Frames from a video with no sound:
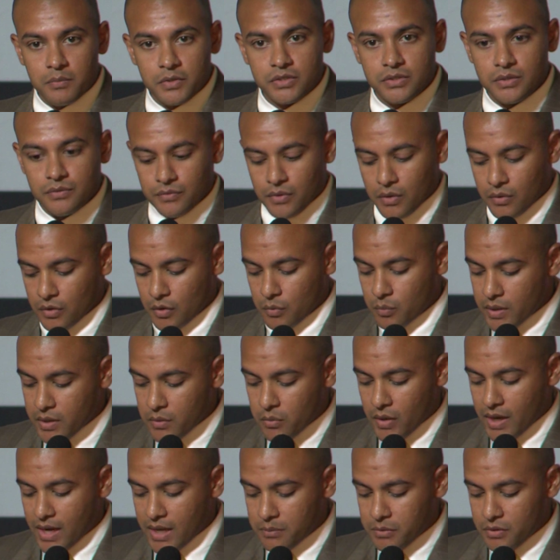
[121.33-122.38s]
Muslim voter? We
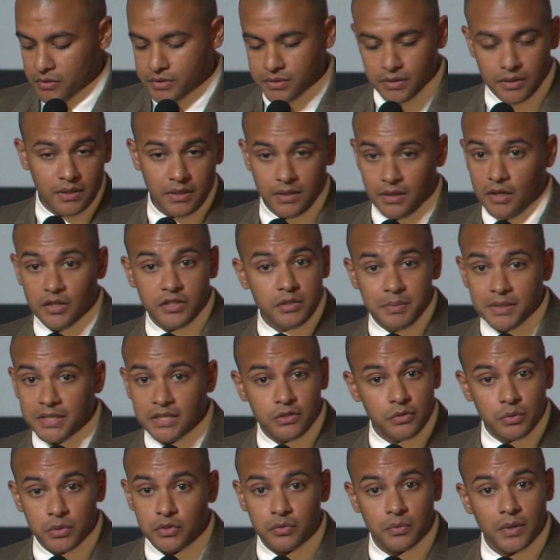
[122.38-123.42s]
were able to ultimately
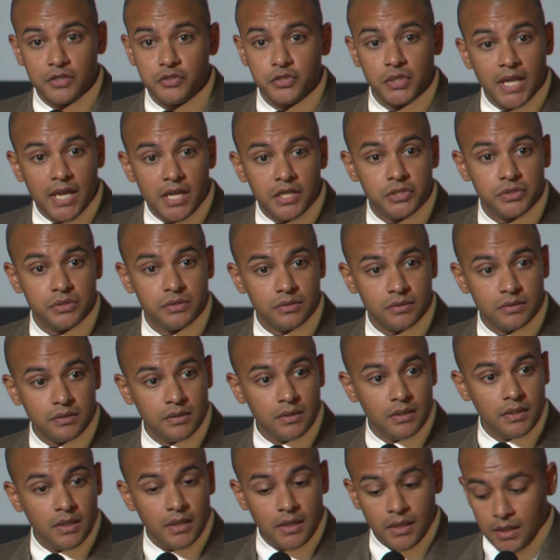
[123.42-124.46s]
do it through education.
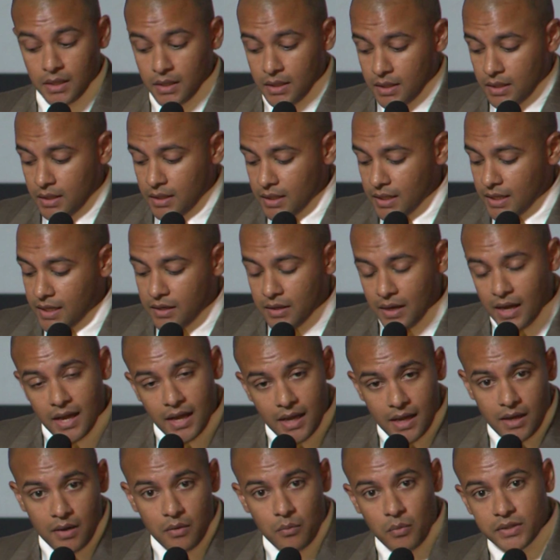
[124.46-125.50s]
And
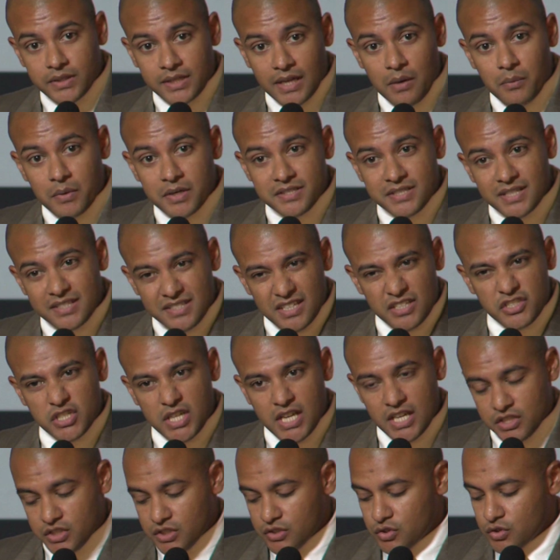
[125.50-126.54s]
one thing I want to say is
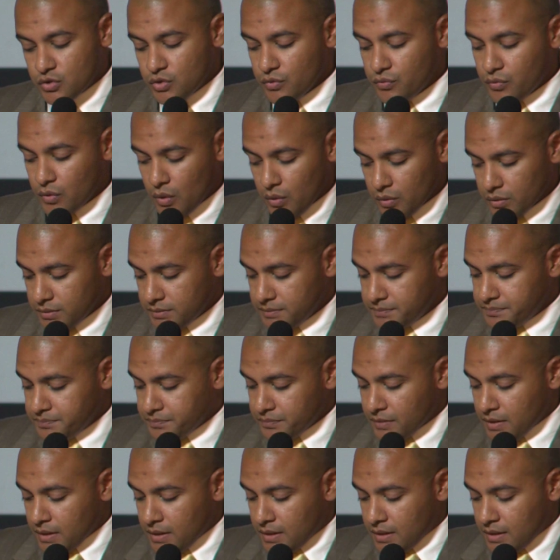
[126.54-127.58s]
education is twofold.
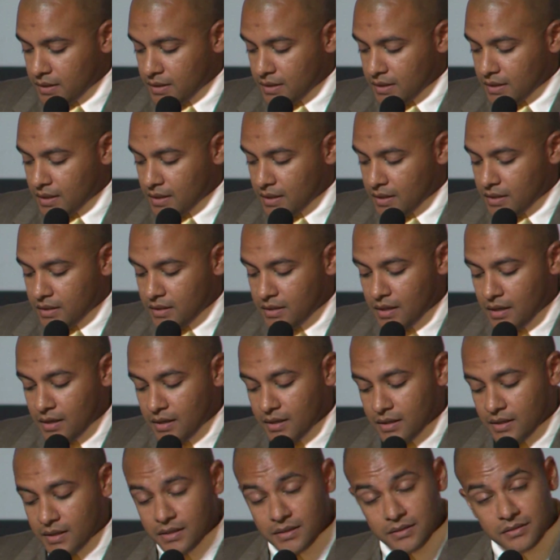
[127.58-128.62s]

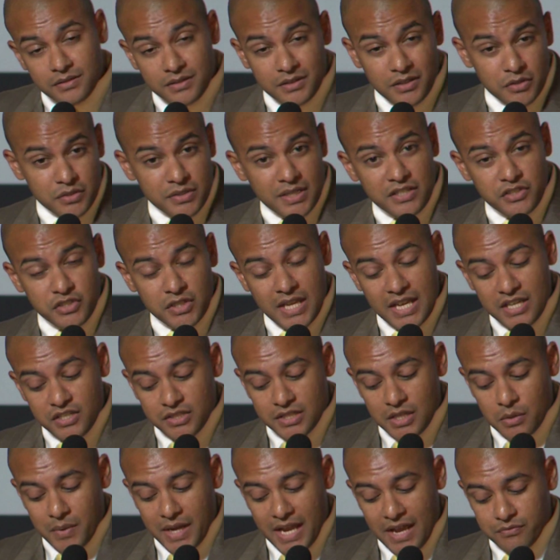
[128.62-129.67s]
There's
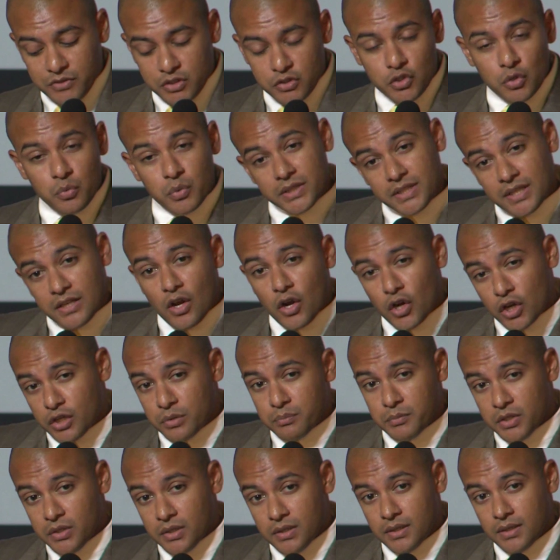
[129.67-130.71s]
education that we have to do within our
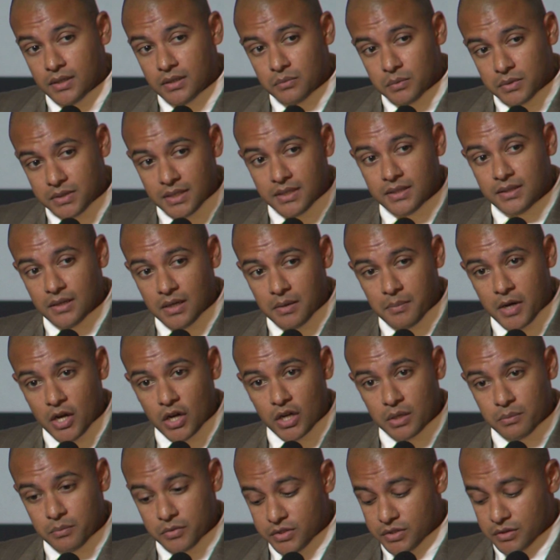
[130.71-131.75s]
community, within the
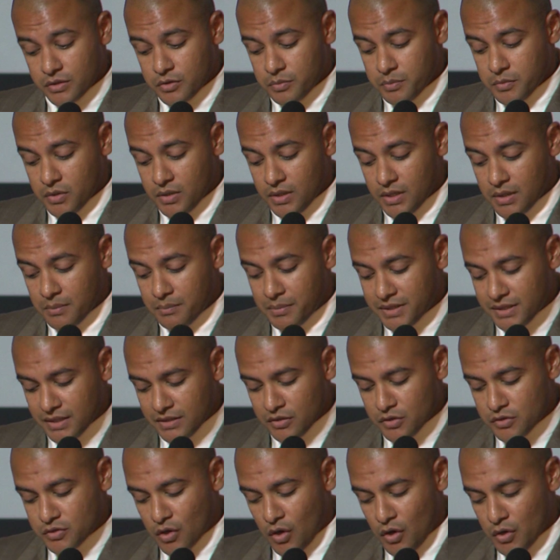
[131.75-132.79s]
American Muslim community, but then
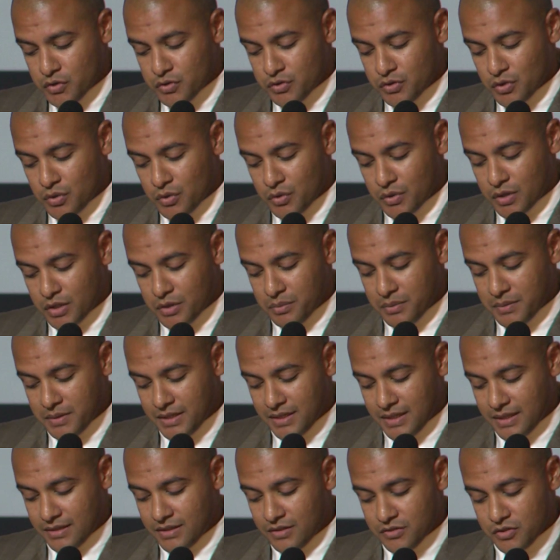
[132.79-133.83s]
there's also
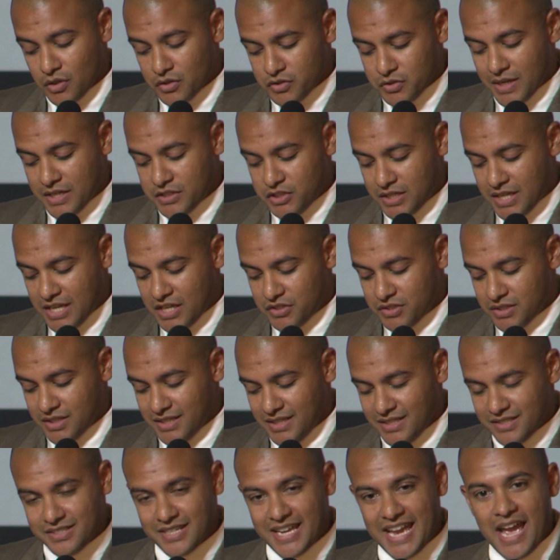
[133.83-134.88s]
education that
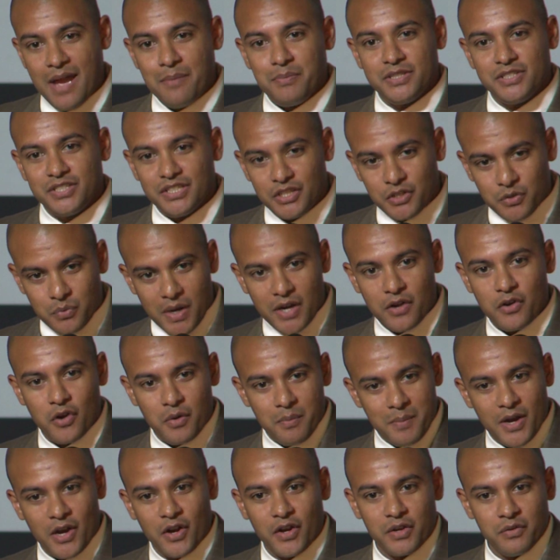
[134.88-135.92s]
needs to happen to the greater
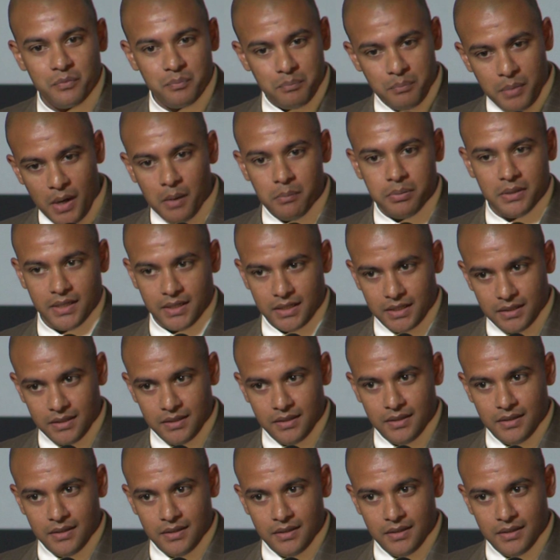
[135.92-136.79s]
American public.